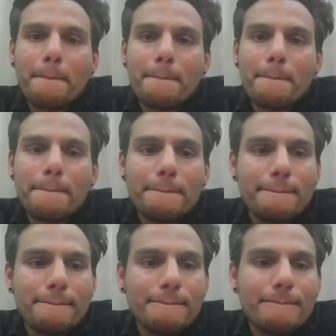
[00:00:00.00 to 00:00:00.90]

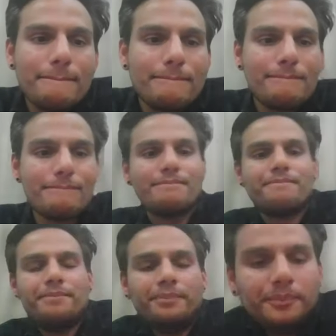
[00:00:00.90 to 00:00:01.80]

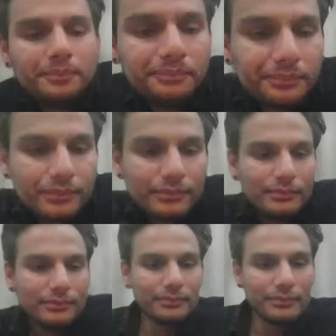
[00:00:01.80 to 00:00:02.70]

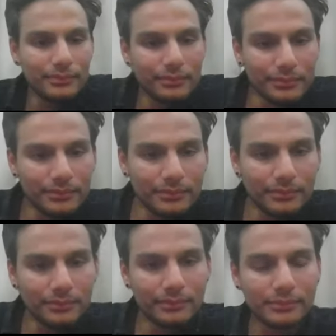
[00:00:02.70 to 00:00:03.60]

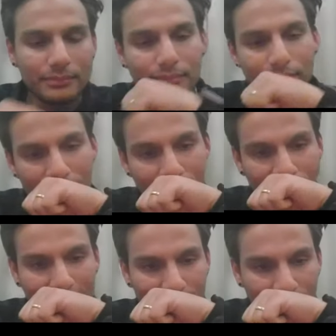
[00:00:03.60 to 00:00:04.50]

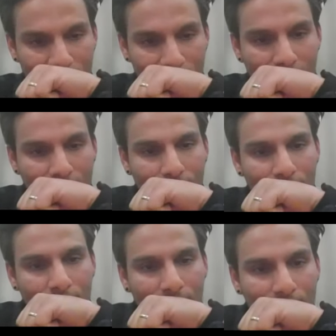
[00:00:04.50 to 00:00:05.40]

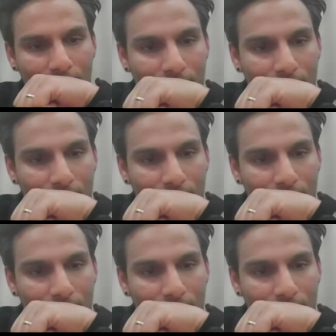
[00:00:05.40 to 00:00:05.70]
(silent)